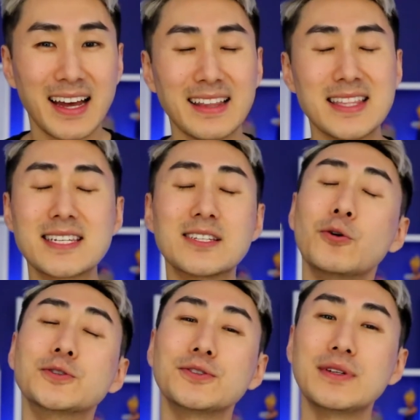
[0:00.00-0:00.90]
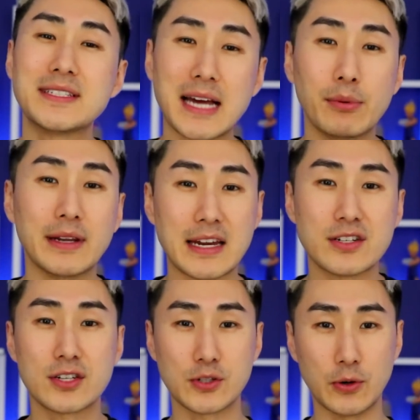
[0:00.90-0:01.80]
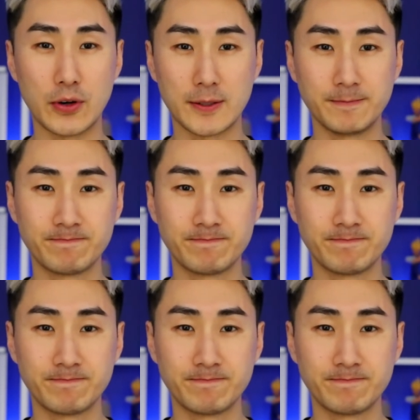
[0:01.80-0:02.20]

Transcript: This is also a double-edged sword.